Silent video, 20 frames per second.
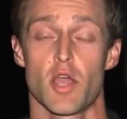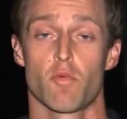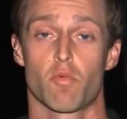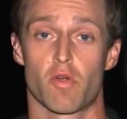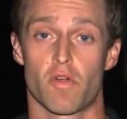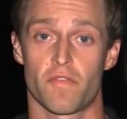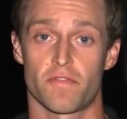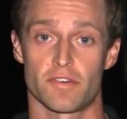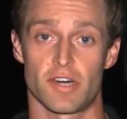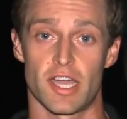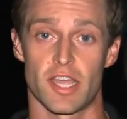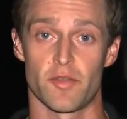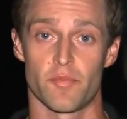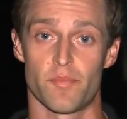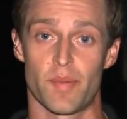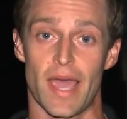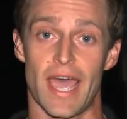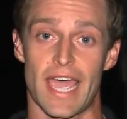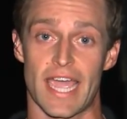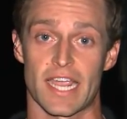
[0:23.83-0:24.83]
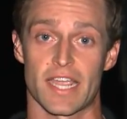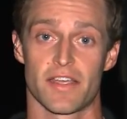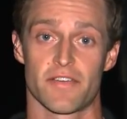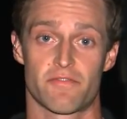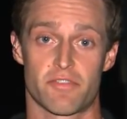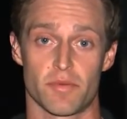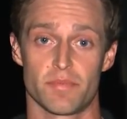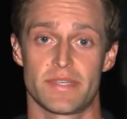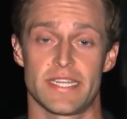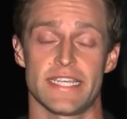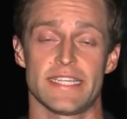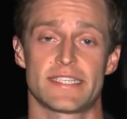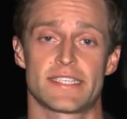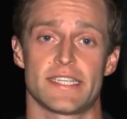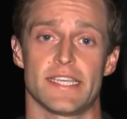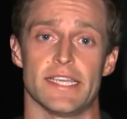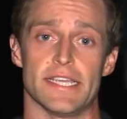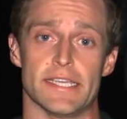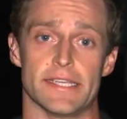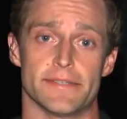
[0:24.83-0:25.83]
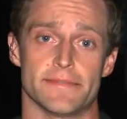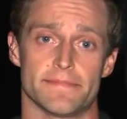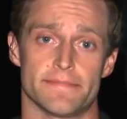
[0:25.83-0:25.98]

were flying back from D C